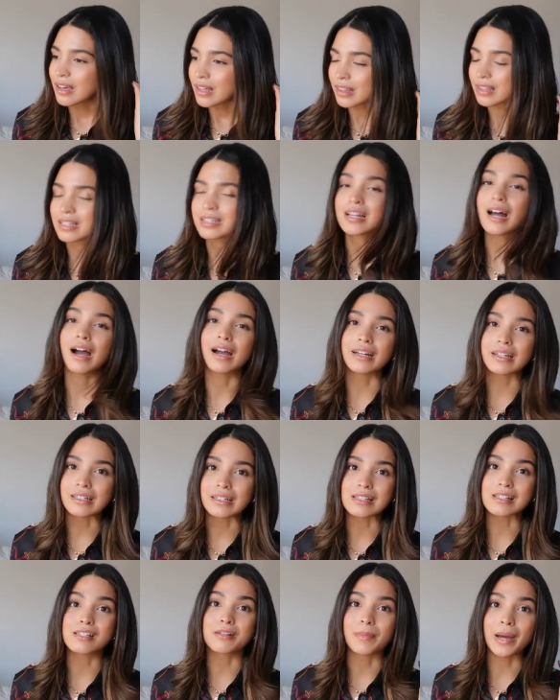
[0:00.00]
the
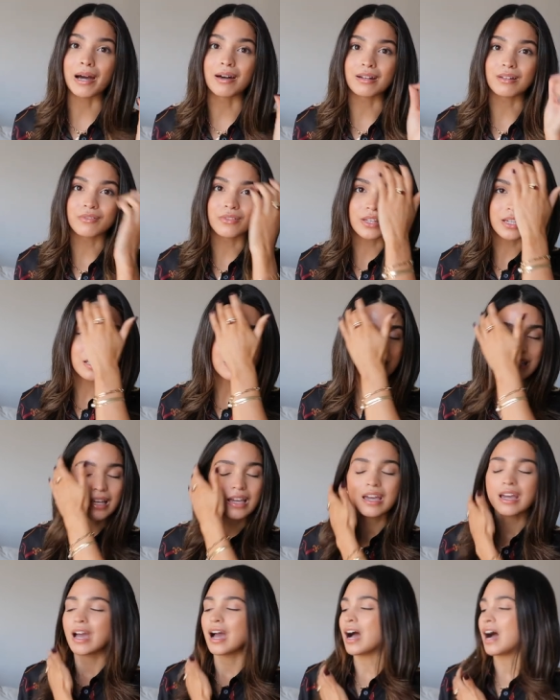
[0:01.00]
tiniest amount of this.
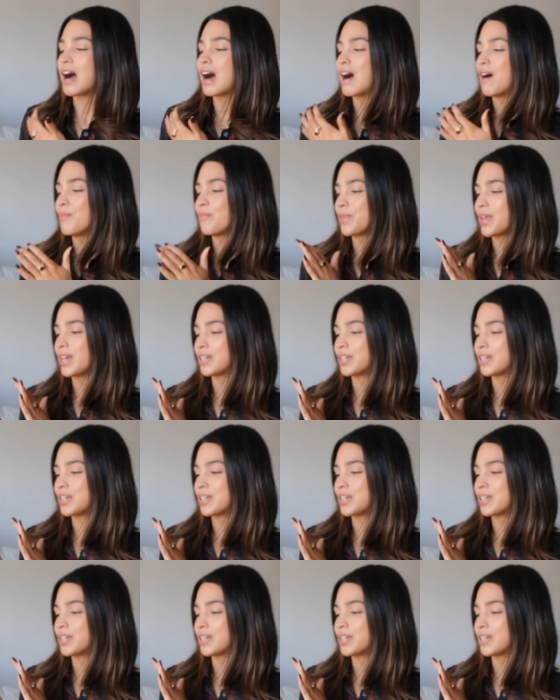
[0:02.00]
Um,